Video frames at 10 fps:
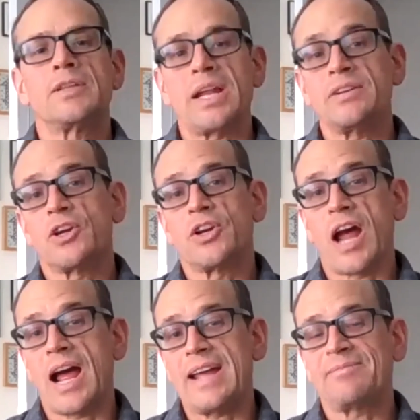Jen, could
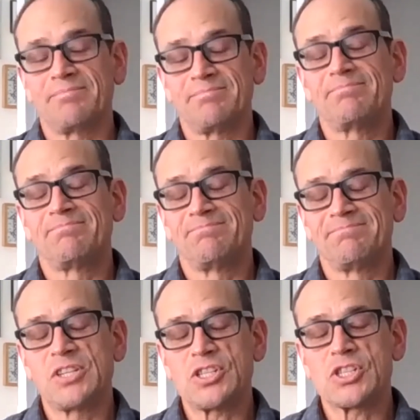I
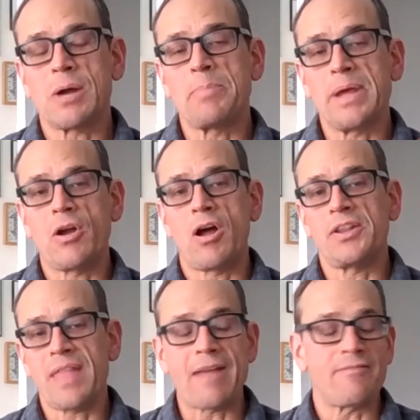just jump in
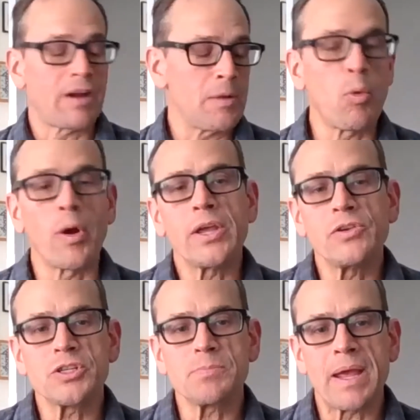on that very point you
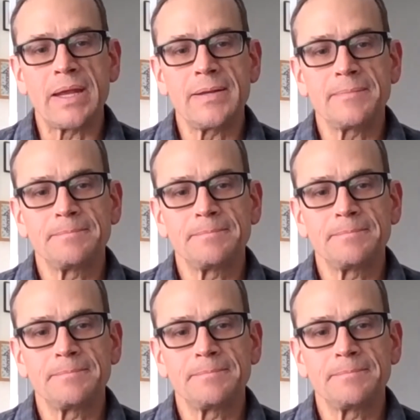just made?